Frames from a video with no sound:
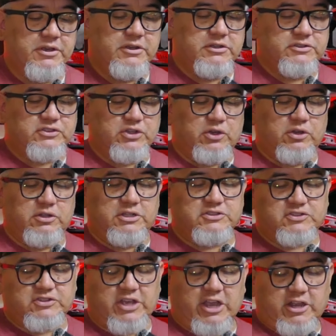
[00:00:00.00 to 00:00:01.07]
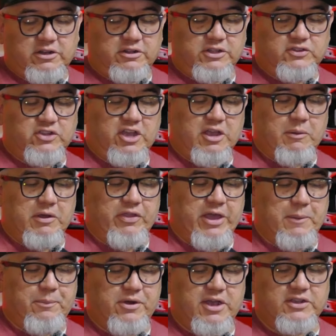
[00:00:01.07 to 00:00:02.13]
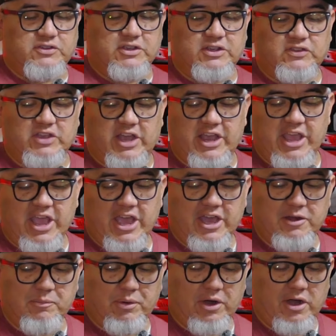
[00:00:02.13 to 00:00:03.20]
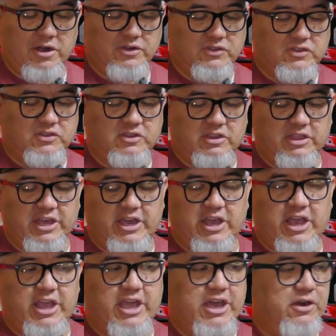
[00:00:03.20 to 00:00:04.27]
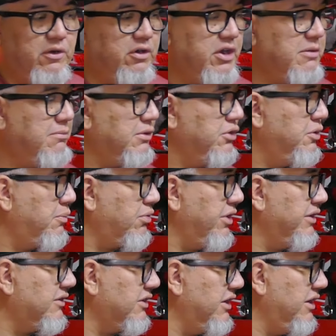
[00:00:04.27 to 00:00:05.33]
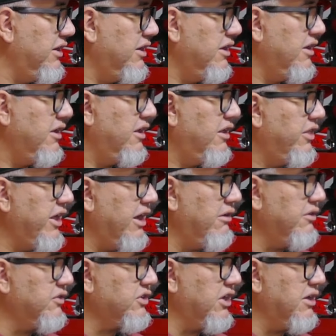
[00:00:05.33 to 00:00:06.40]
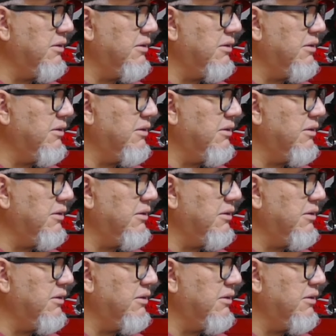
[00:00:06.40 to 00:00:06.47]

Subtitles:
So let's talk about that process. I had parts that I had already blueprinted that I was going to